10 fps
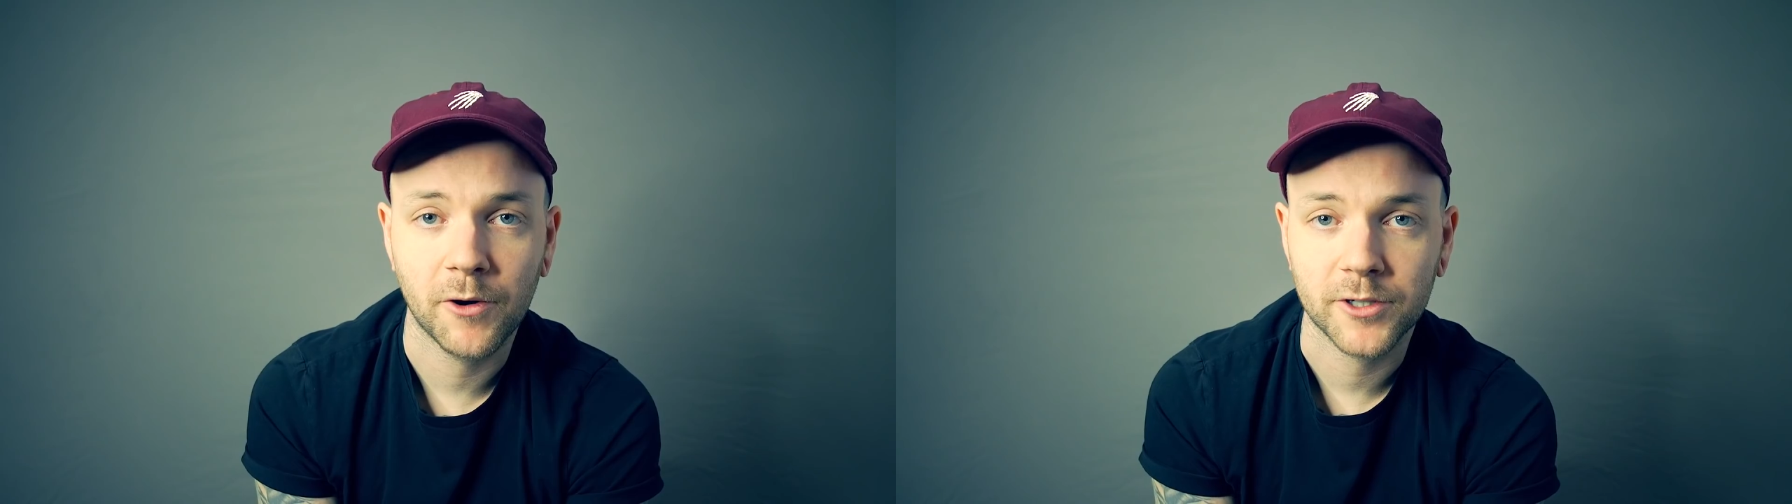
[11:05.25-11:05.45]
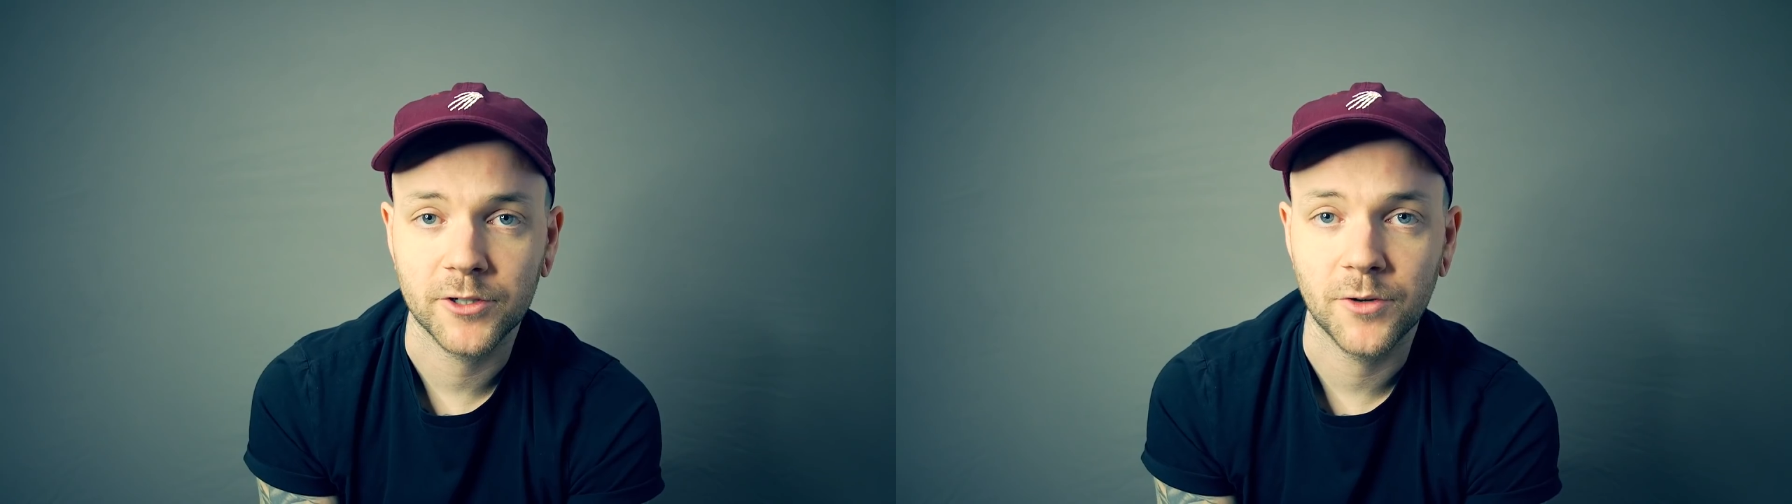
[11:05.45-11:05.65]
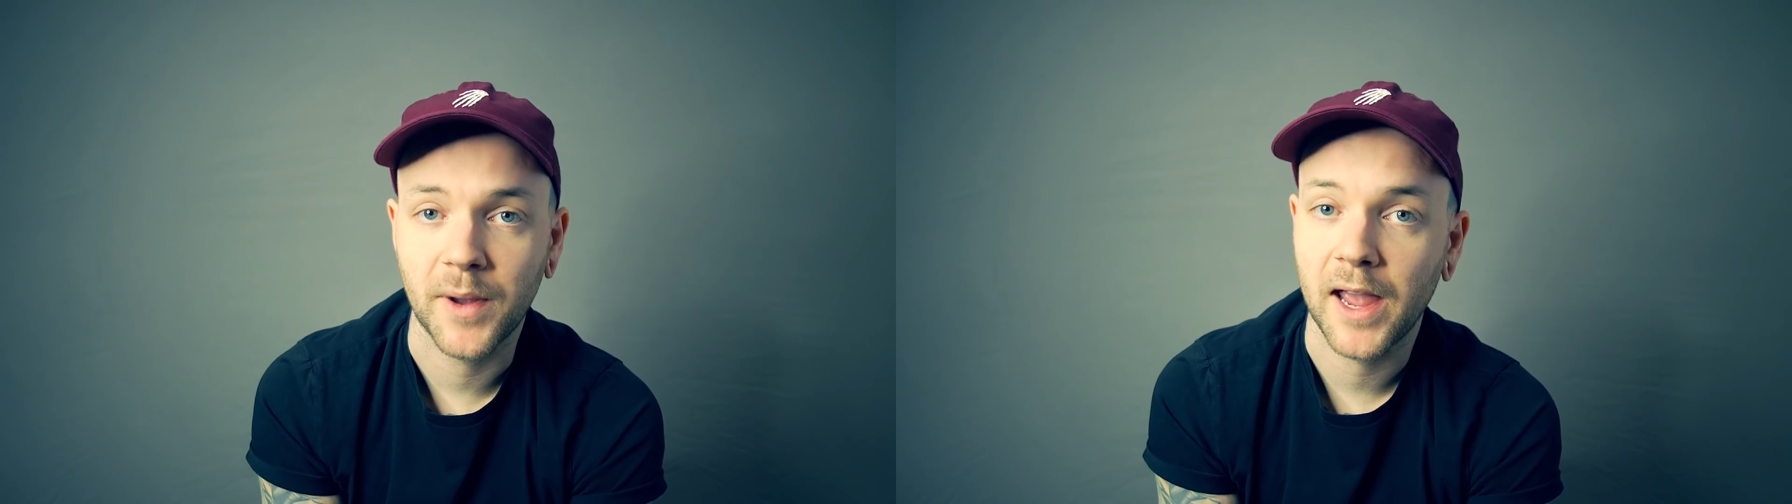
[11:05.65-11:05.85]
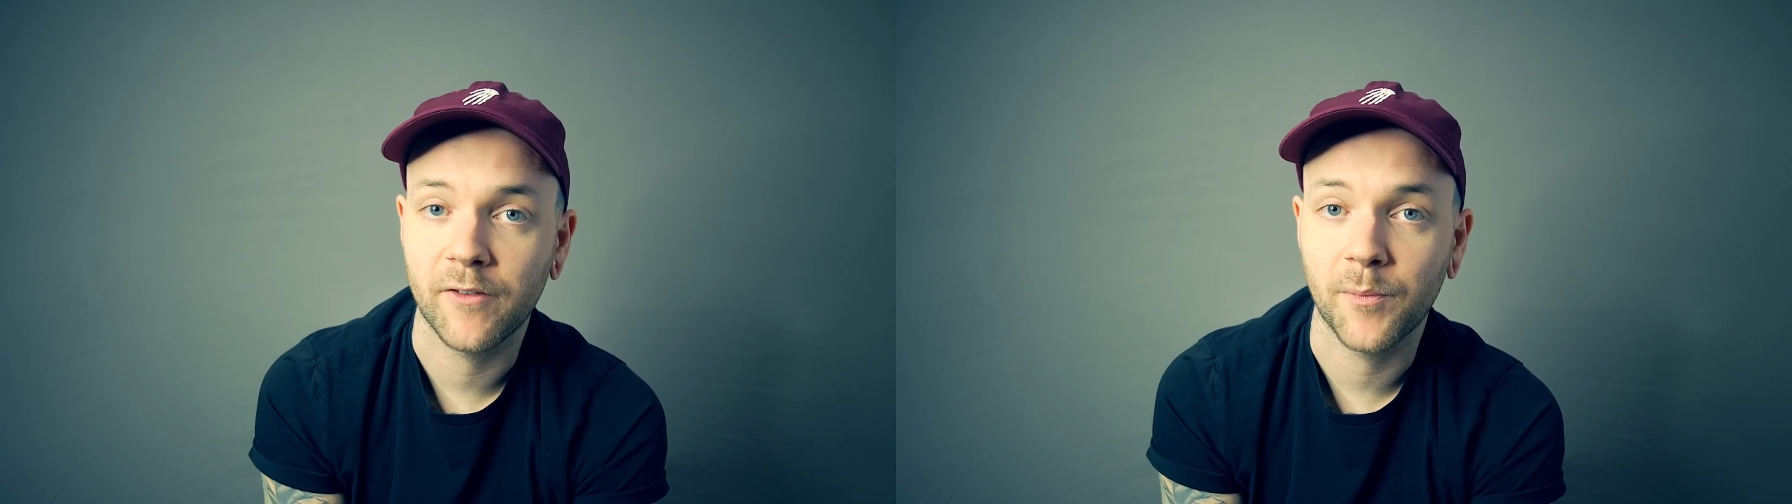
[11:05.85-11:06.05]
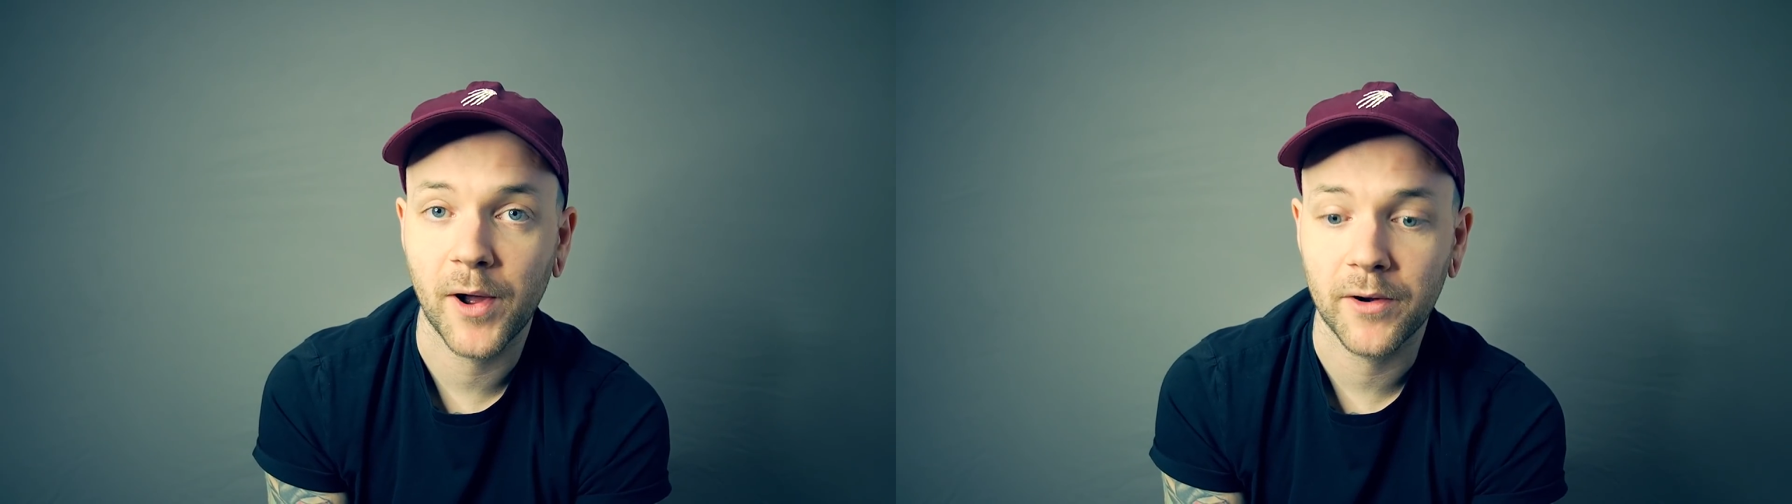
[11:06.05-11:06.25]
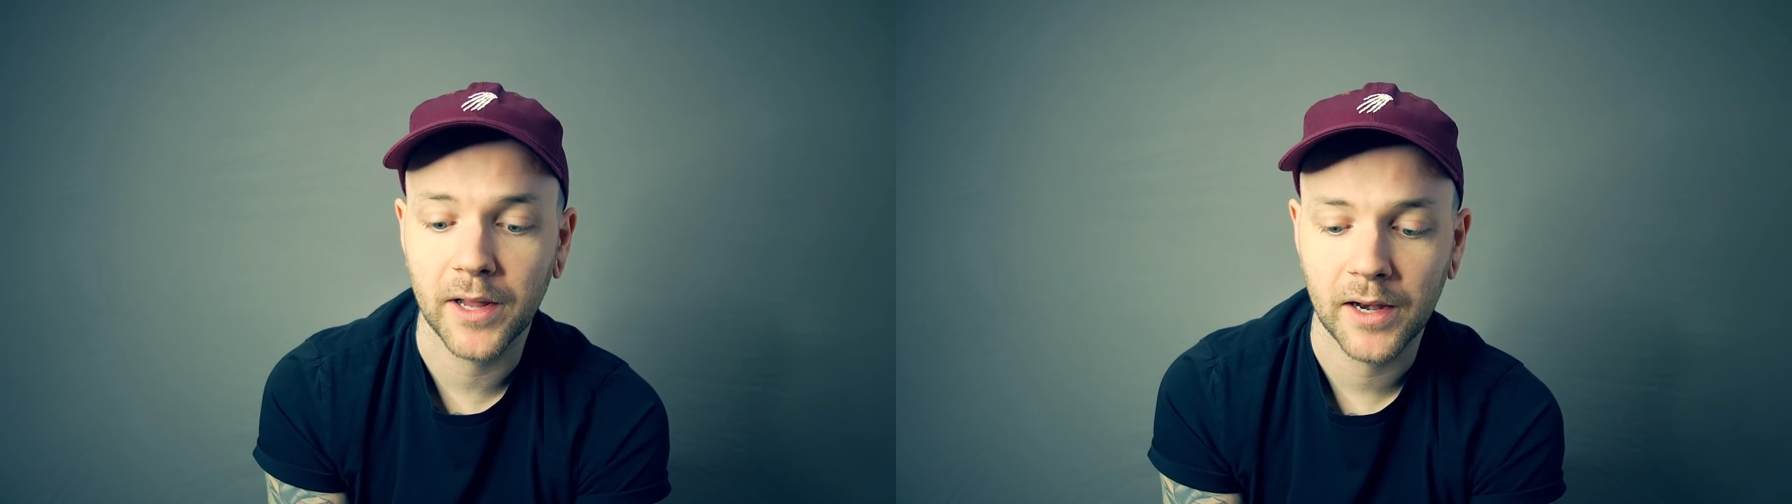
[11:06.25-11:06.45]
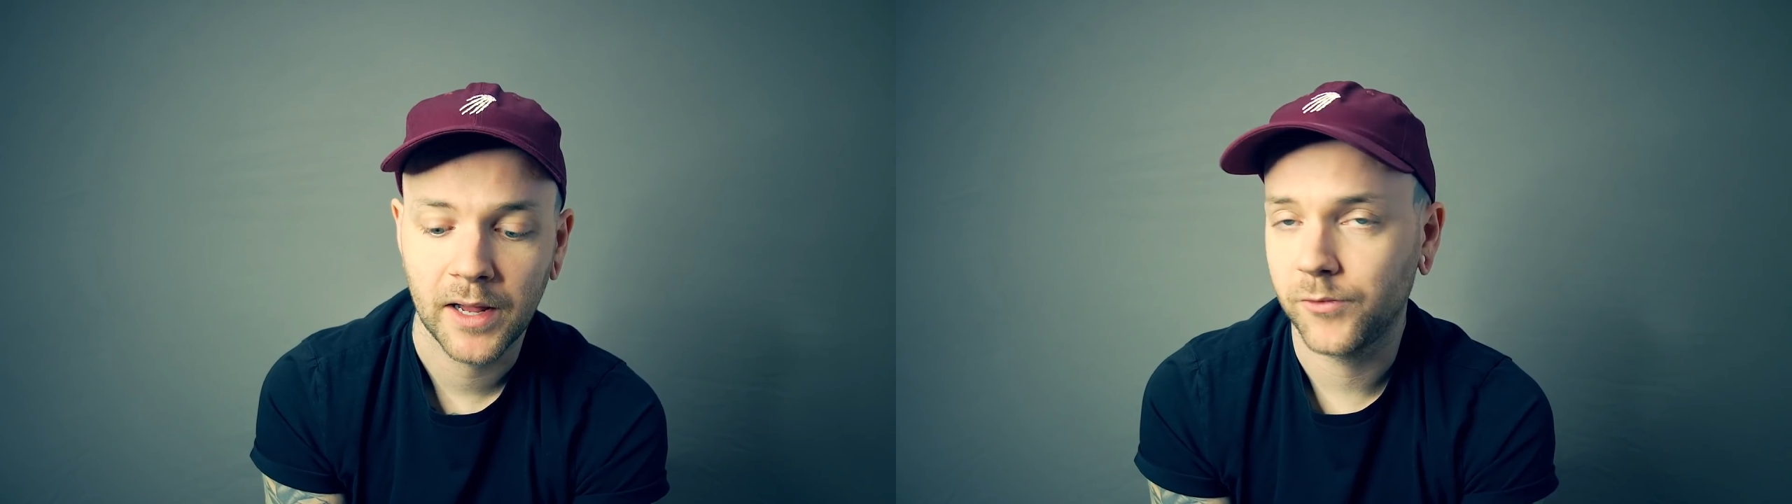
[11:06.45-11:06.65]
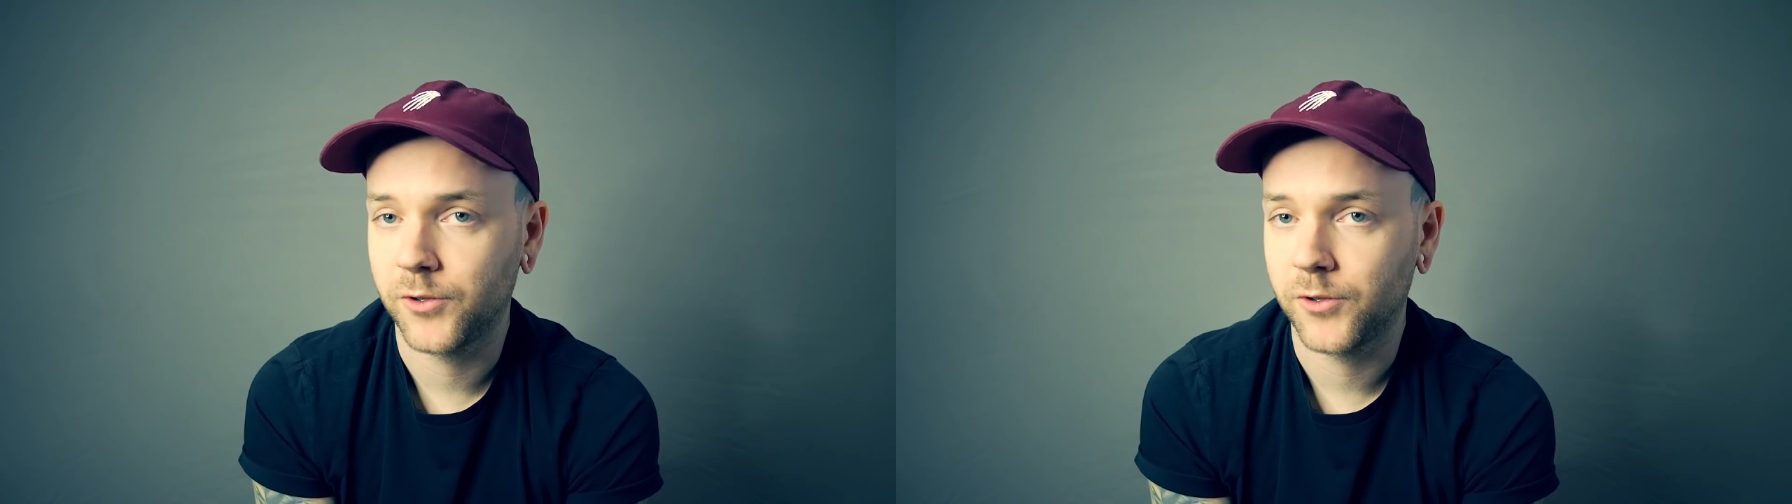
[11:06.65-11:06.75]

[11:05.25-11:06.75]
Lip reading: questions you may have about it.